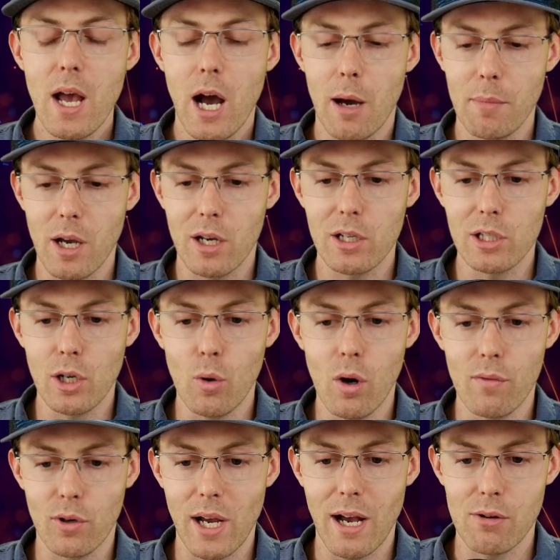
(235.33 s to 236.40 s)
I'm not going to go
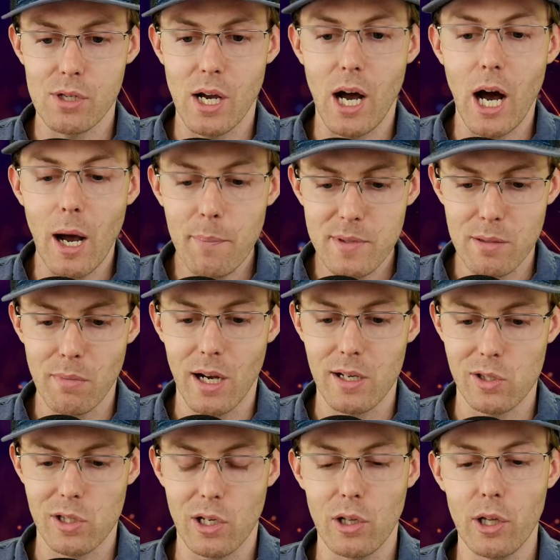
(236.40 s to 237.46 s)
over how to
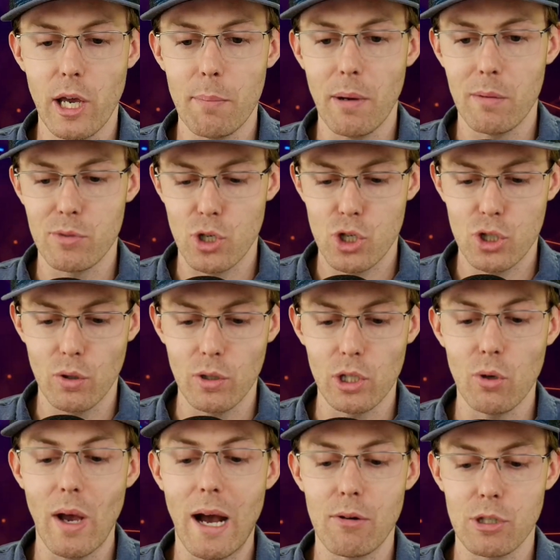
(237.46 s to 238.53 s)
optimize the clip. I'm just showing
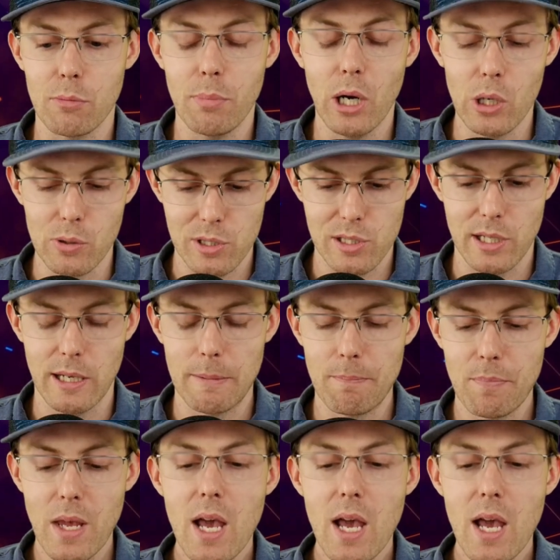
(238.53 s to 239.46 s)
you how to post it.